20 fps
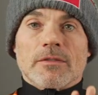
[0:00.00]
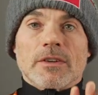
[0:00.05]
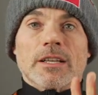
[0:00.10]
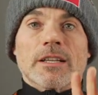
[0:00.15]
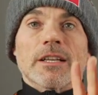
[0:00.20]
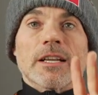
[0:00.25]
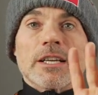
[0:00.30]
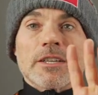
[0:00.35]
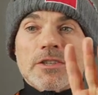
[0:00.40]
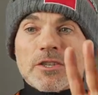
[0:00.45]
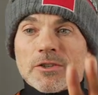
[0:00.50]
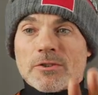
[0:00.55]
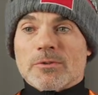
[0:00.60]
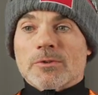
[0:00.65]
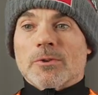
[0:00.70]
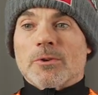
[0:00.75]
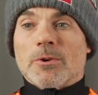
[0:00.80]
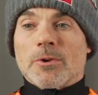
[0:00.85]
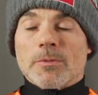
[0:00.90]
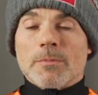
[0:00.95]
of in a nice
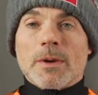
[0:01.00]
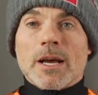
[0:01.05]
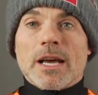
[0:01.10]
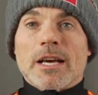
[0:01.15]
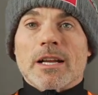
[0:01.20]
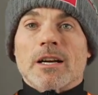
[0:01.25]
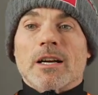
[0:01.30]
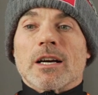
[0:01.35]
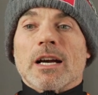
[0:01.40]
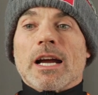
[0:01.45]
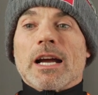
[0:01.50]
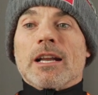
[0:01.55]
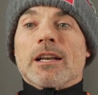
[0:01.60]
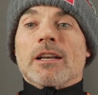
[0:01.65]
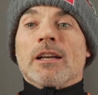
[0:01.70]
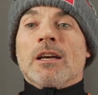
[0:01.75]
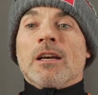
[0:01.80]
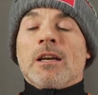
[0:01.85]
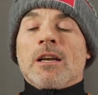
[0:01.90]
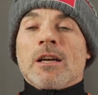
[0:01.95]
controlled manner
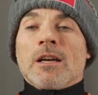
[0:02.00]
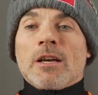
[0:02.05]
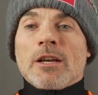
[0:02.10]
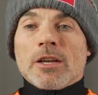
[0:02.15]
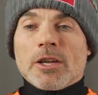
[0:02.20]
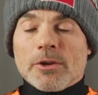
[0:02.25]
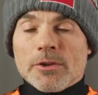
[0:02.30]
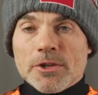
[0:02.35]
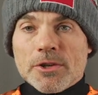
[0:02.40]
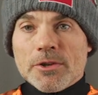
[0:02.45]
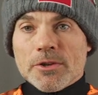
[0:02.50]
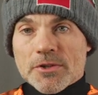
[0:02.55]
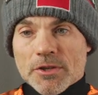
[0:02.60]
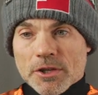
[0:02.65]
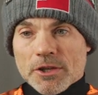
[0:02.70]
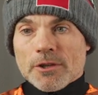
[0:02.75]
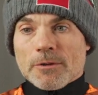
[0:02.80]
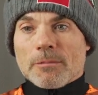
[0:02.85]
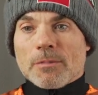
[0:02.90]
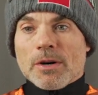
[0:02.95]
and,
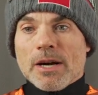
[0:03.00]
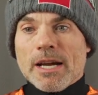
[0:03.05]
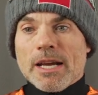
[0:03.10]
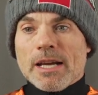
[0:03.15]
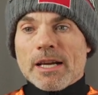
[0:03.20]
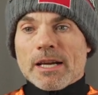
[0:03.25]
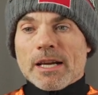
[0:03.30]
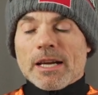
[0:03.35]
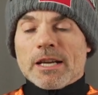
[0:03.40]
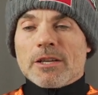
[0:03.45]
using your brake